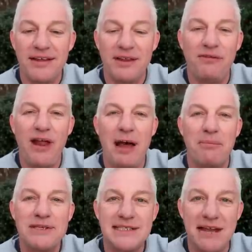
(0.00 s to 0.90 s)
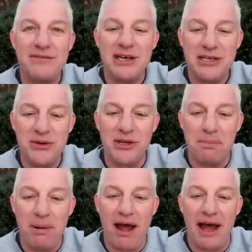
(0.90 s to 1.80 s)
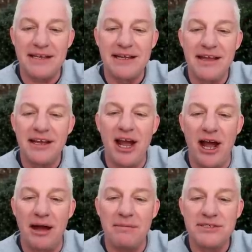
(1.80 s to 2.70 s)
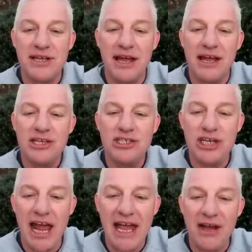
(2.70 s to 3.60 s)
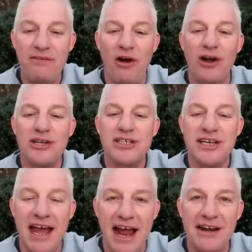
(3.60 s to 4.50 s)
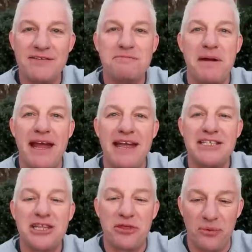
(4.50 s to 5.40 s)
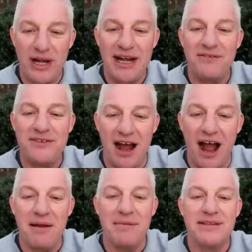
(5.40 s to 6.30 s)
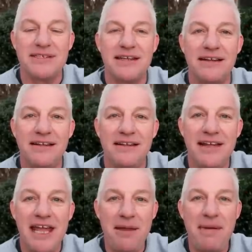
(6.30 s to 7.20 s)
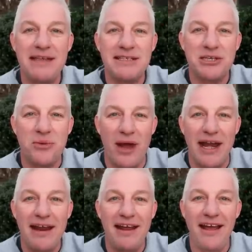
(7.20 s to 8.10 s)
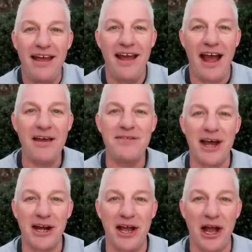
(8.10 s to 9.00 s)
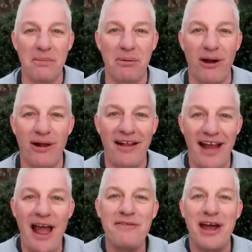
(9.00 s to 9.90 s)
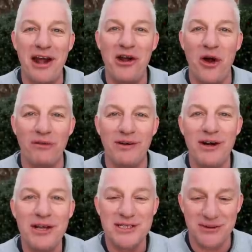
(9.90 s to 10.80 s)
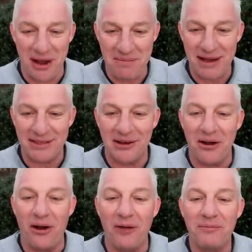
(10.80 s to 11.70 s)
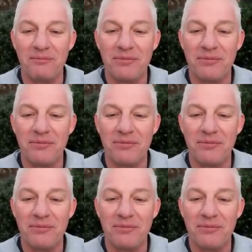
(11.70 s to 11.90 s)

The flop with 72 in the pot comes Jack of hearts, nine of spades, three of diamonds. He makes it 20. I've got a gutter ball. I've got an over, so I make the call.